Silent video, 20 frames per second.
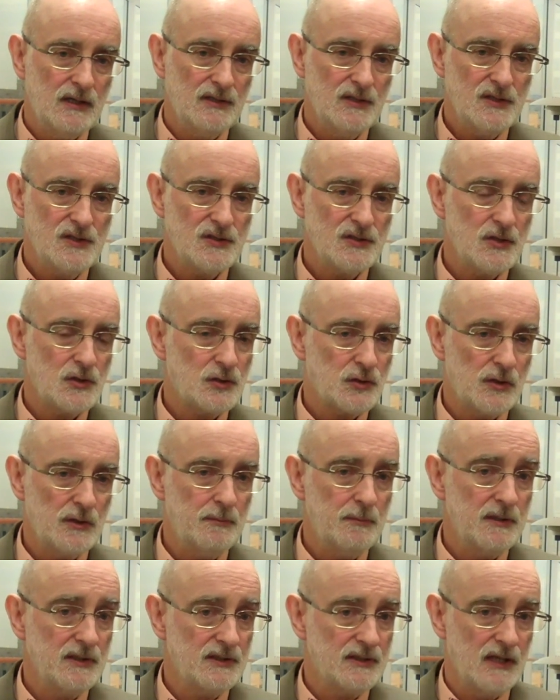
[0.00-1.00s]
This is a
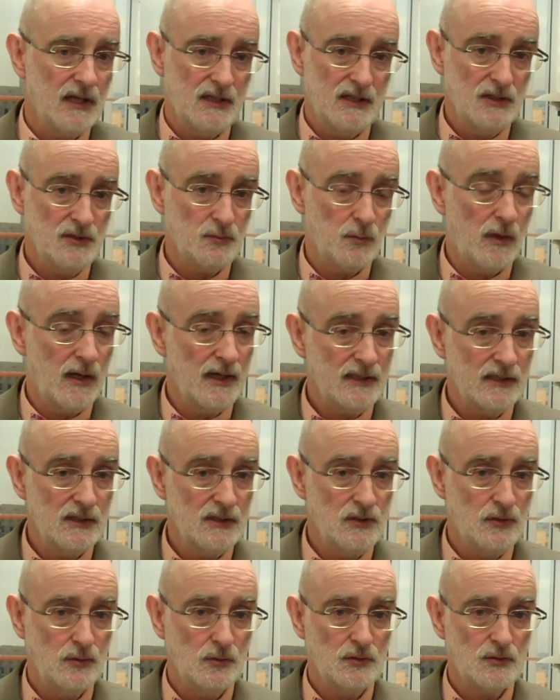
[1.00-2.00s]
treatment that is
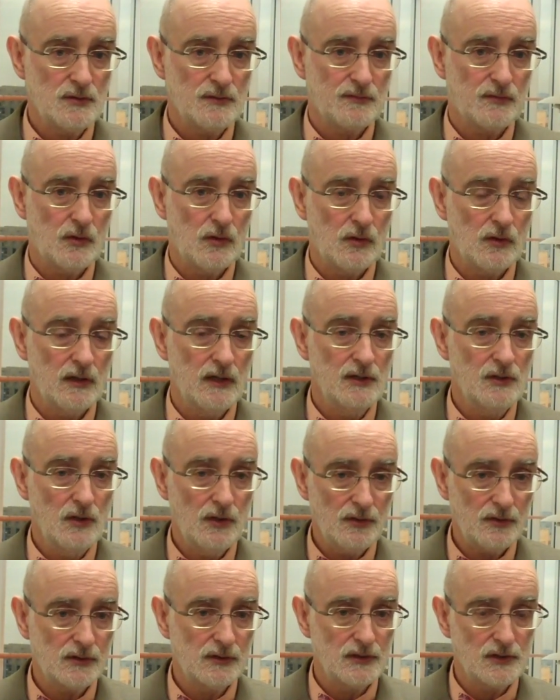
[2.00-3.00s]
widely used for
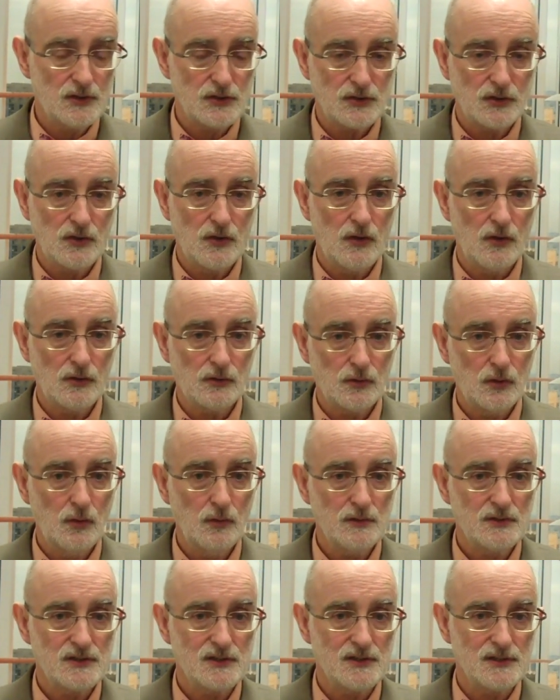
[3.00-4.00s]
another condition called
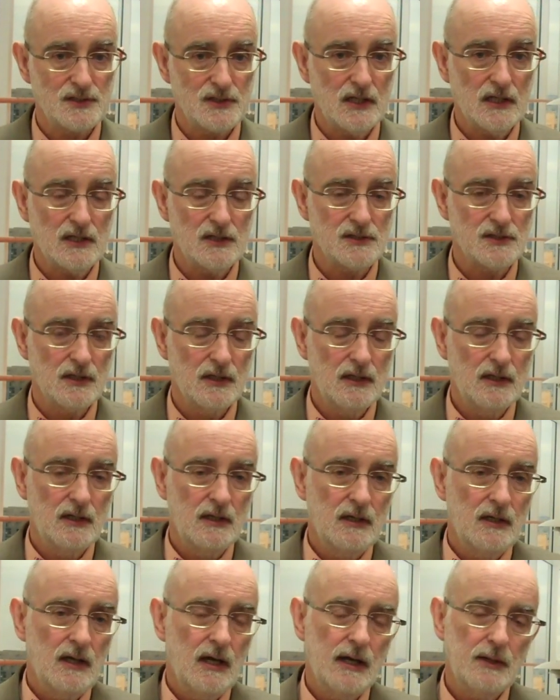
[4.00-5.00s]
Crohn's disease.
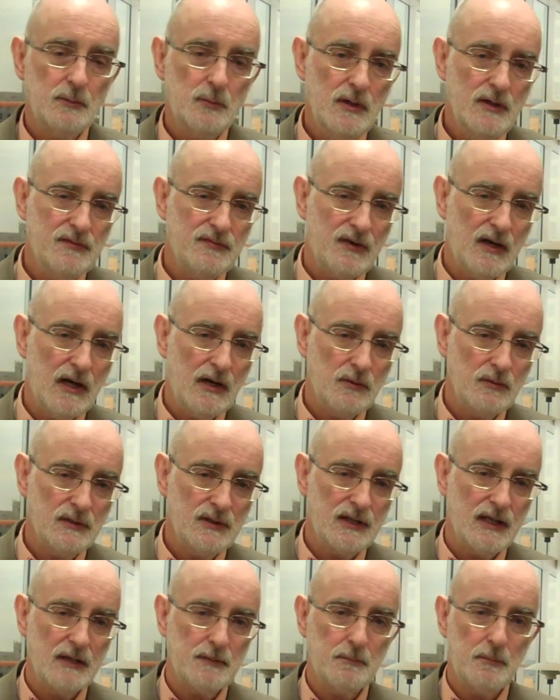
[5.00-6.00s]
And we found
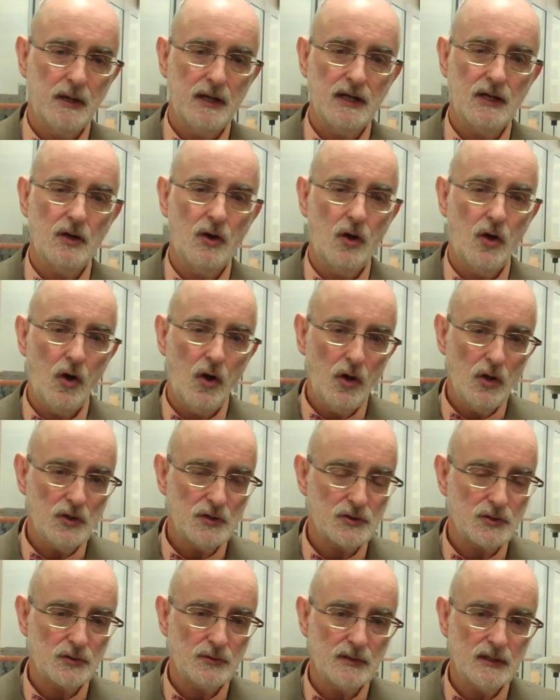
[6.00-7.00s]
that by
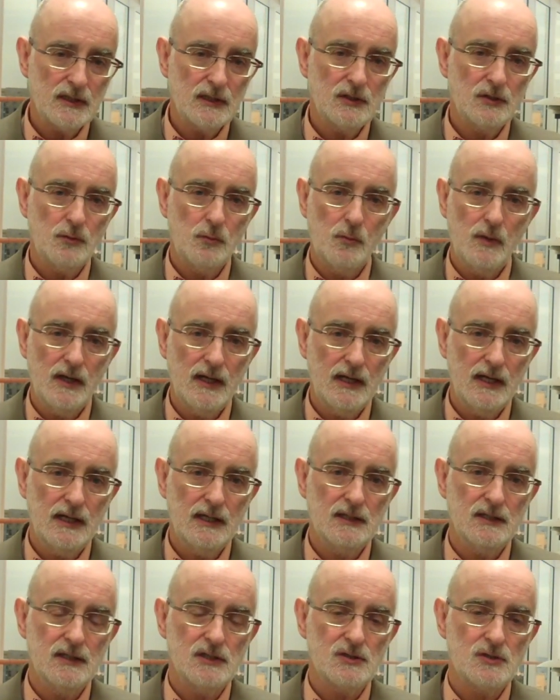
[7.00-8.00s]
altering the way
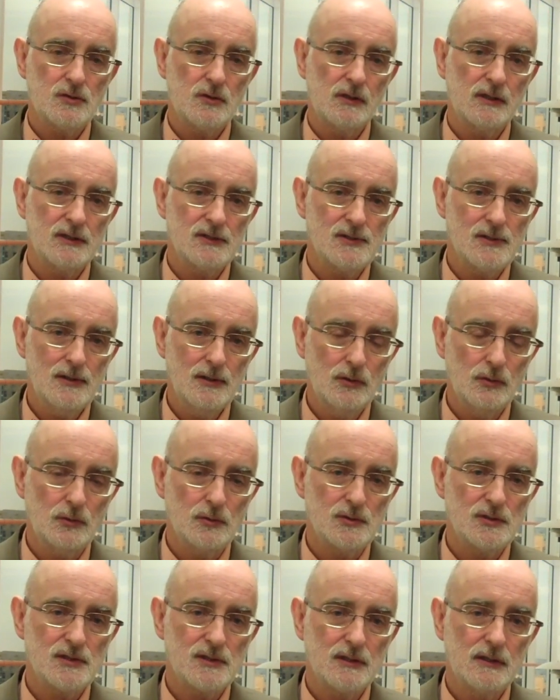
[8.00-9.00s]
this drug is
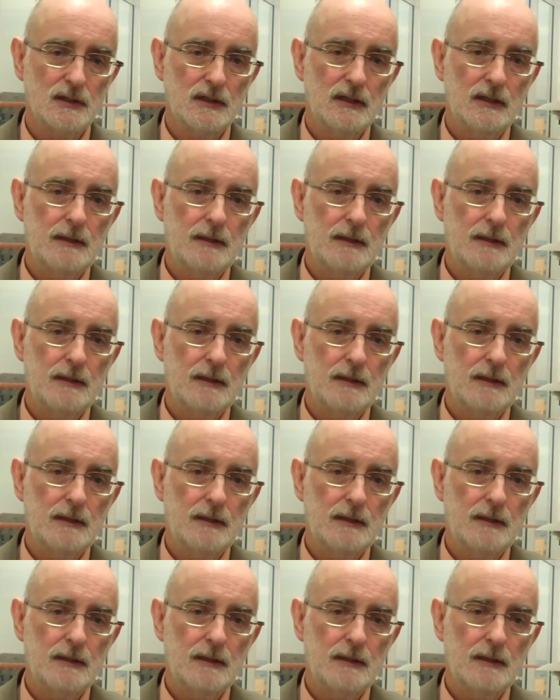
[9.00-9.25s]
used,